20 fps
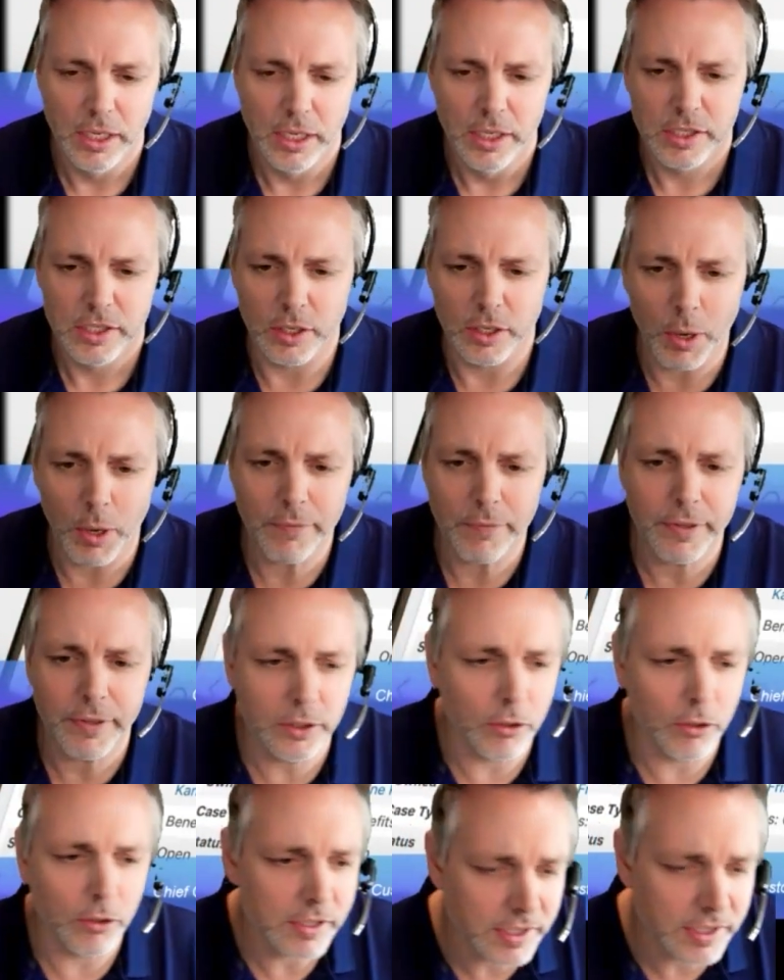So whether
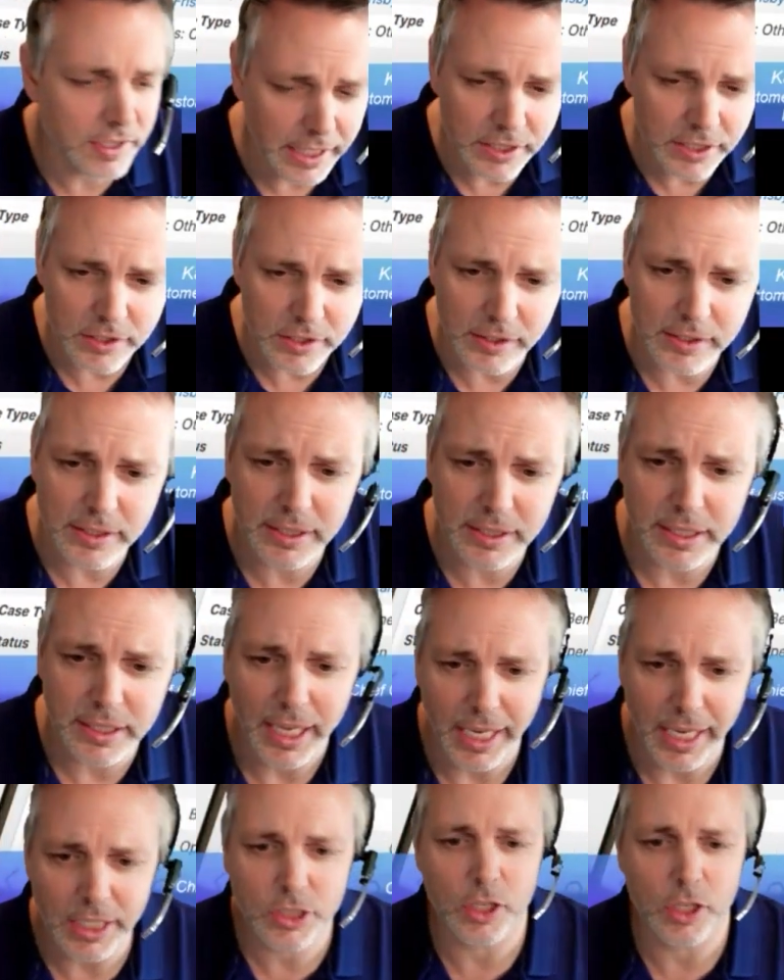you're a seasoned
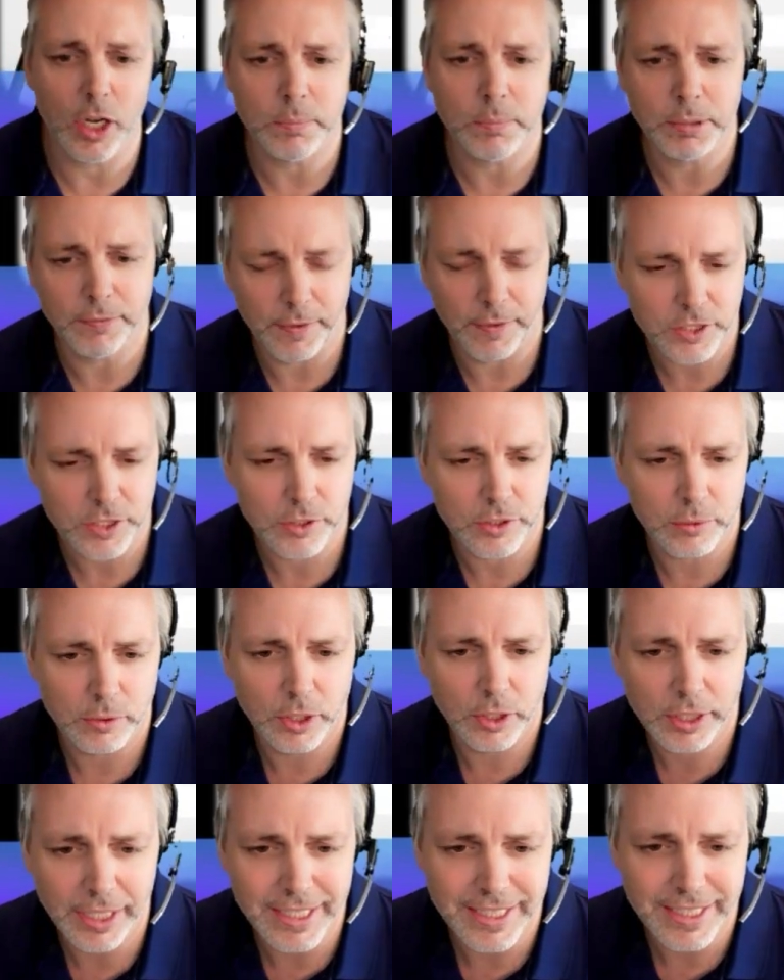HR professional
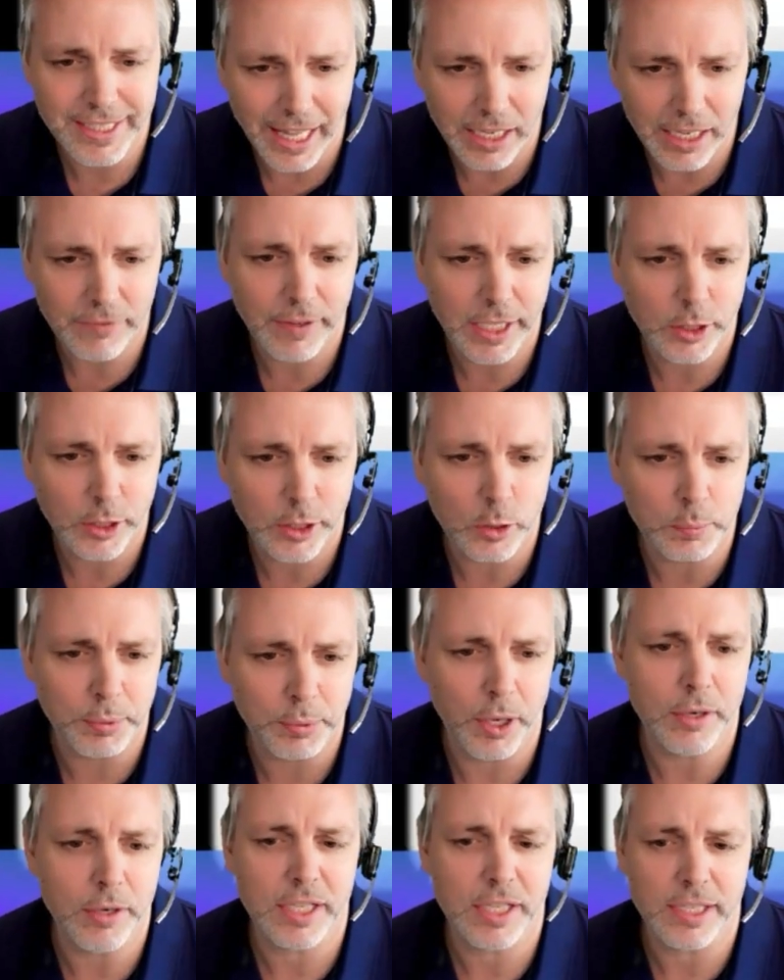looking to elevate your
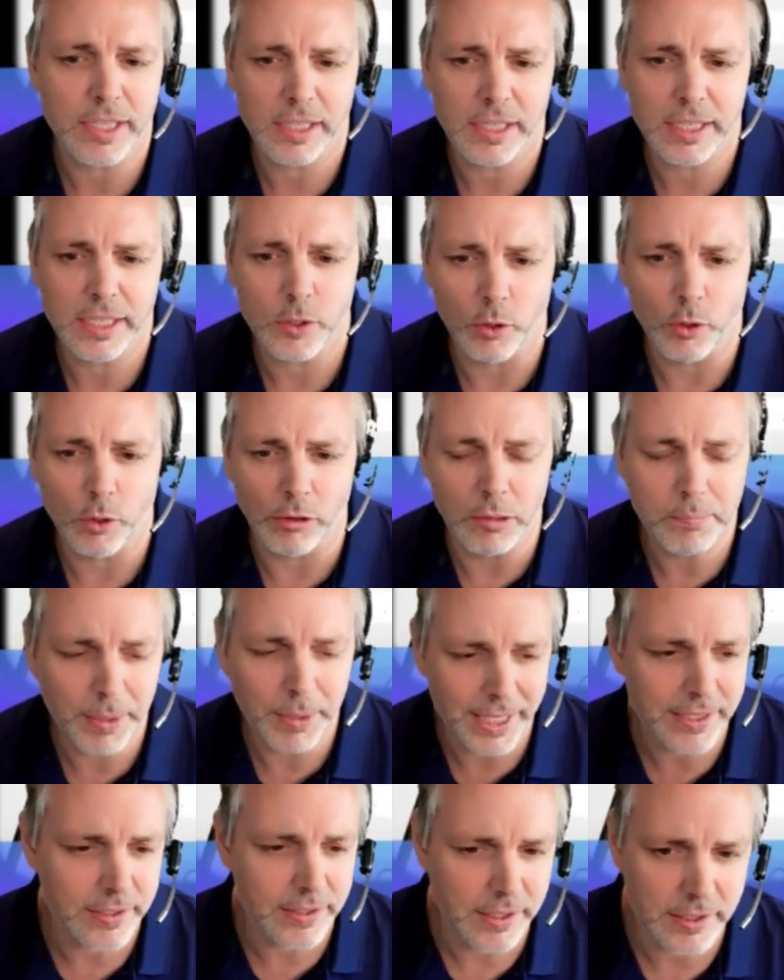processes or a
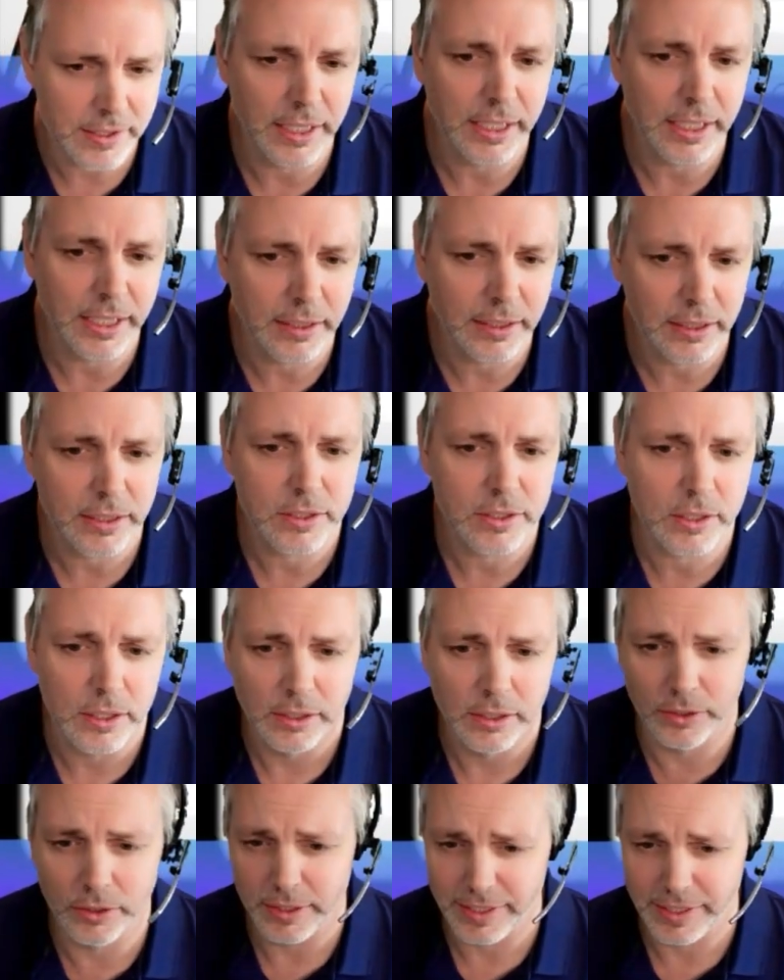business leader
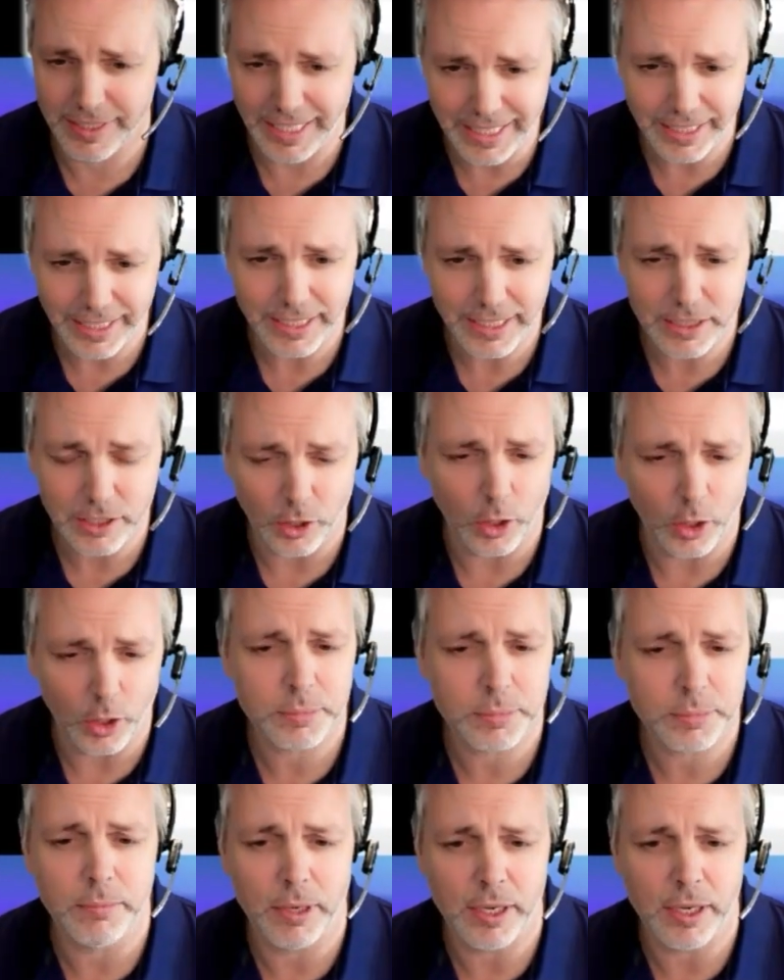seeking to
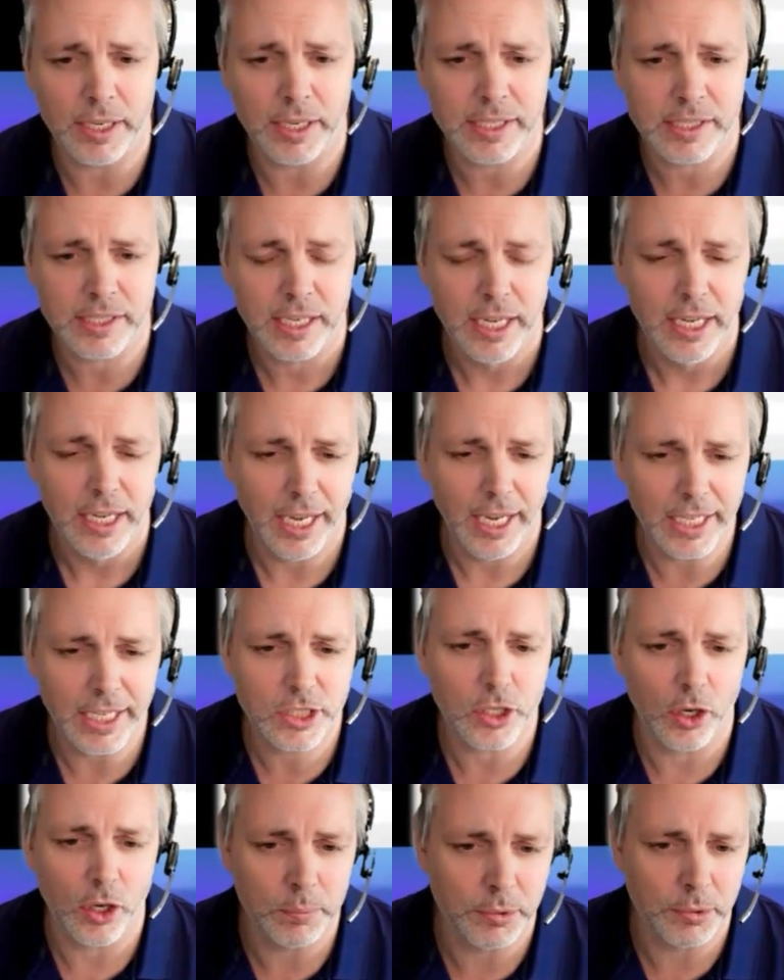optimize HR
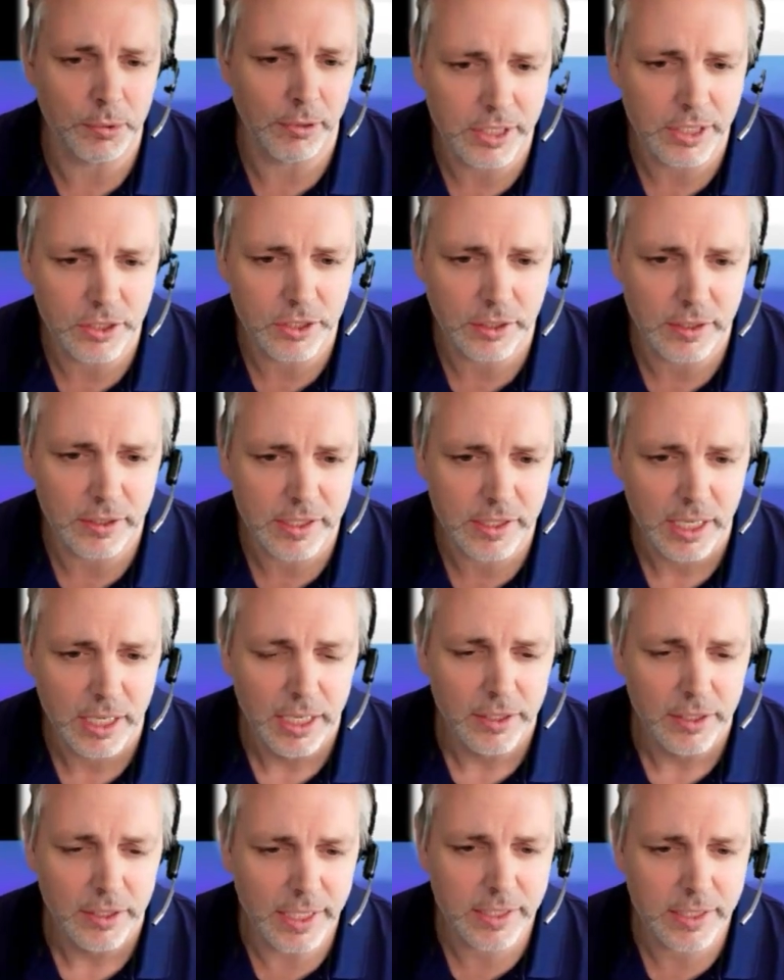operations,
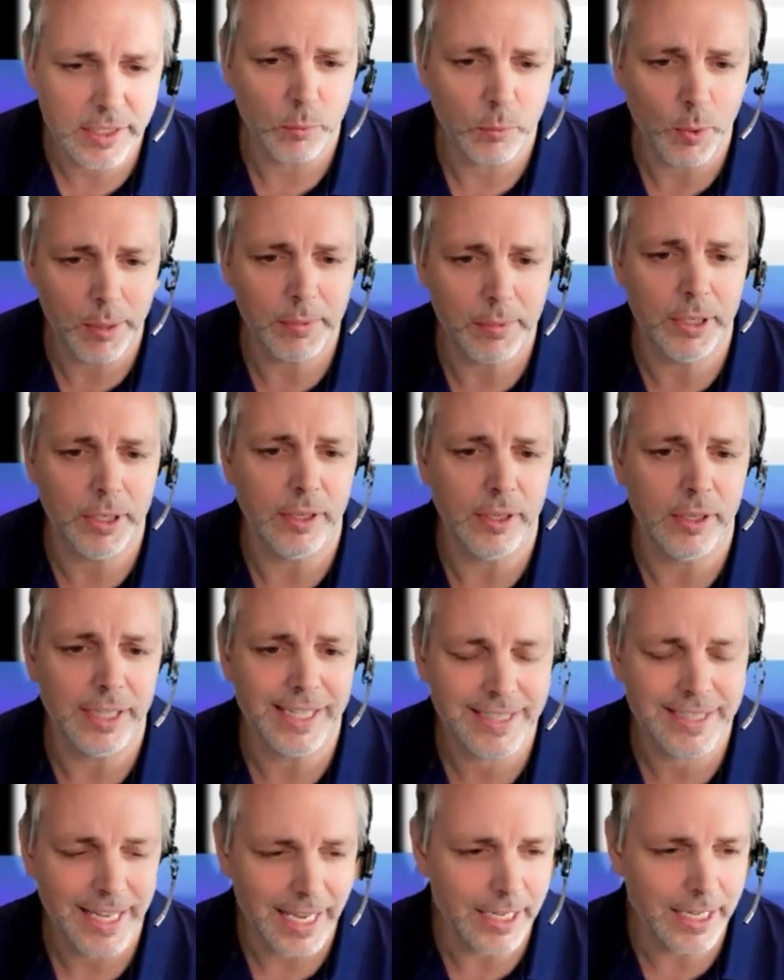this webinar is
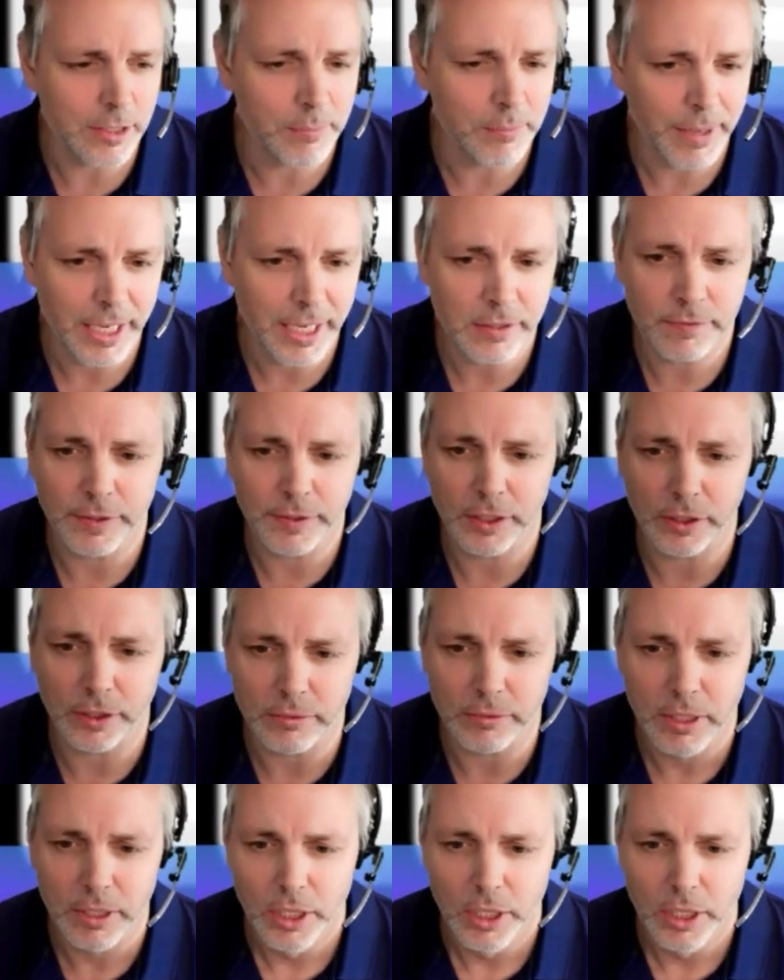tailor-made for you.